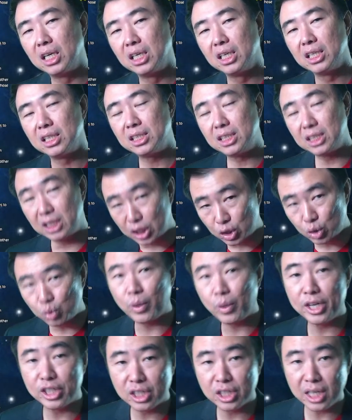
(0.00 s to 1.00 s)

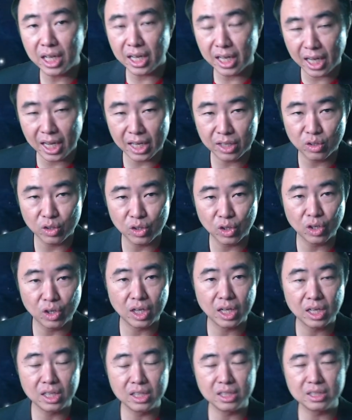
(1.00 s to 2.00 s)
situation at hand or
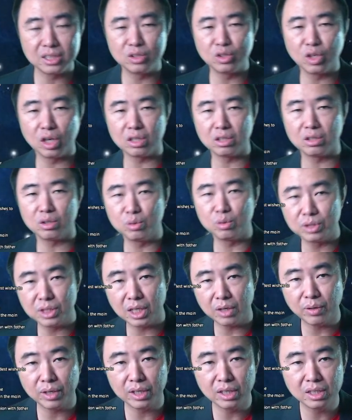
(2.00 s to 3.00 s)
not is not to
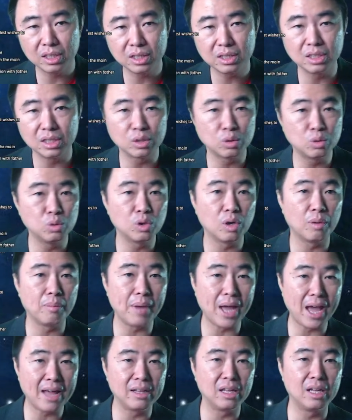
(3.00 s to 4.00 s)
say whether this is good or
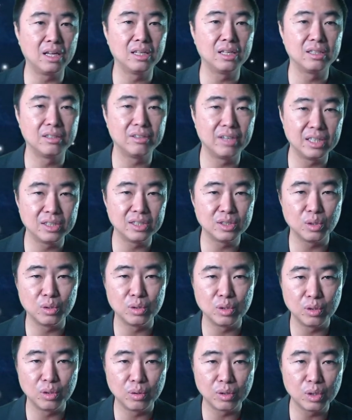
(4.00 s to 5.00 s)
bad, right? So
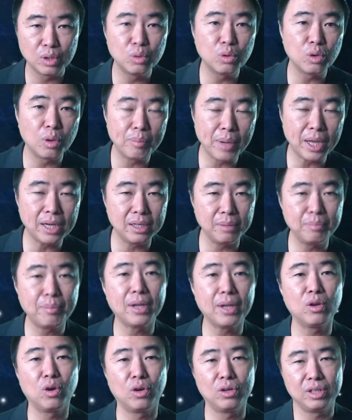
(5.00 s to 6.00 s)
no, the good or bad
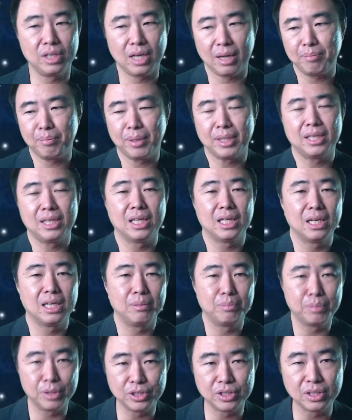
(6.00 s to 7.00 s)
depend on that particular
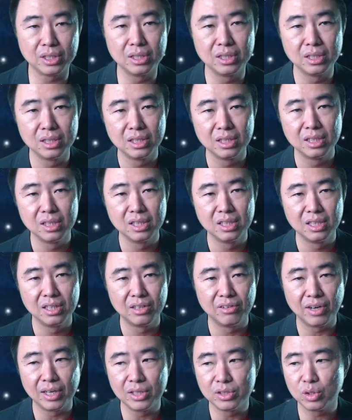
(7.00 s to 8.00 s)
person,
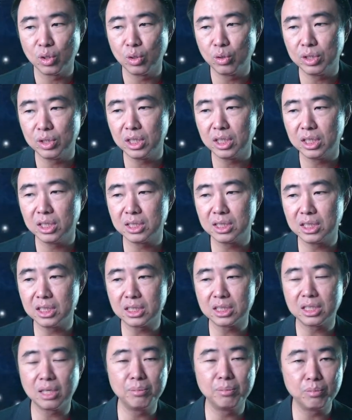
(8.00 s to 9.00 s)
right? So the
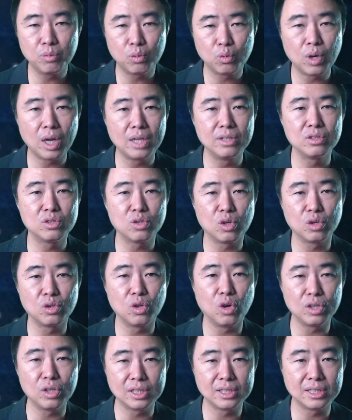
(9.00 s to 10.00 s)
system runs on
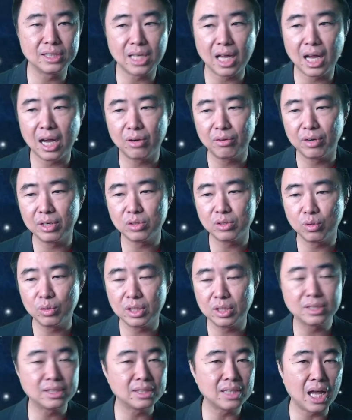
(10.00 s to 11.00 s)
all the star, right? So
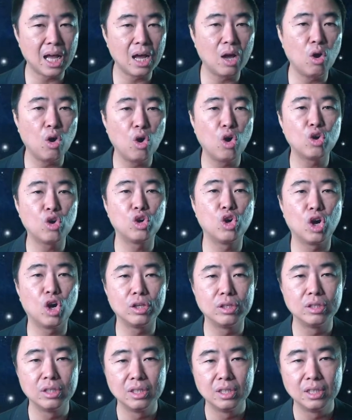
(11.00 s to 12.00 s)
the star all
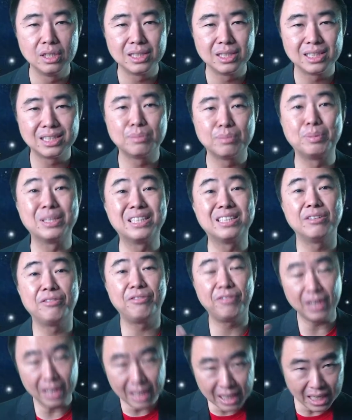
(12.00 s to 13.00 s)
got
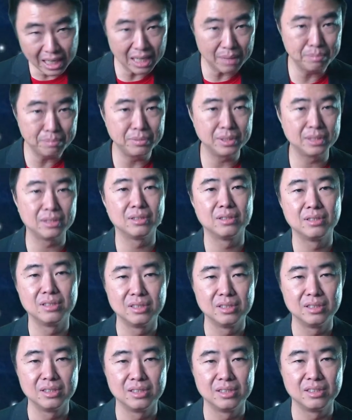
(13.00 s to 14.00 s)
specific names,
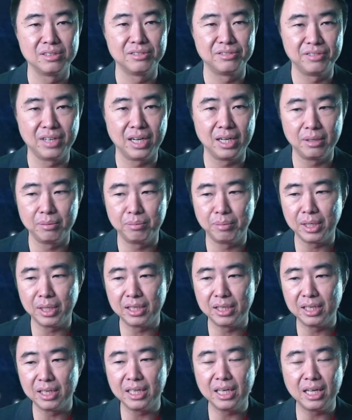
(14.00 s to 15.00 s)
right? But
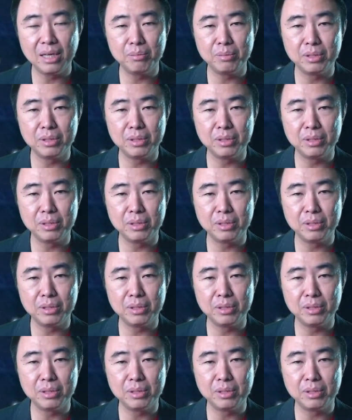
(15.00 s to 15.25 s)
the name is